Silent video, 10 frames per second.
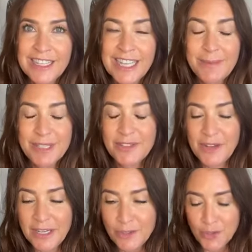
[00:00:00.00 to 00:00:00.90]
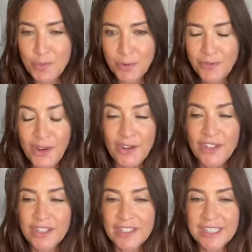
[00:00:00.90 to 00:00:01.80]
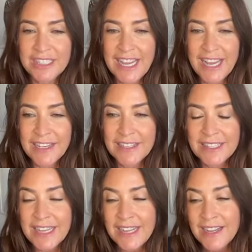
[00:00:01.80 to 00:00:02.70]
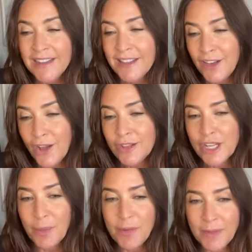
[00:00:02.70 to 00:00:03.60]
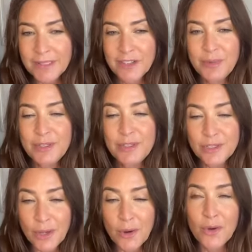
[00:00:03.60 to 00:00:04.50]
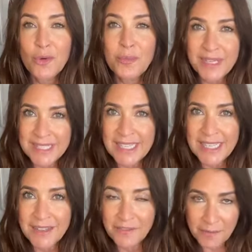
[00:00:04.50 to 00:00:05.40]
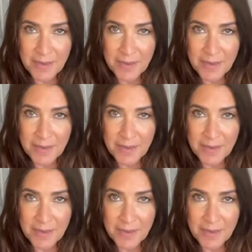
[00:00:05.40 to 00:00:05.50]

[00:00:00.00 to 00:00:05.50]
keeps us feeling super focused, and the last couple of months have been so busy for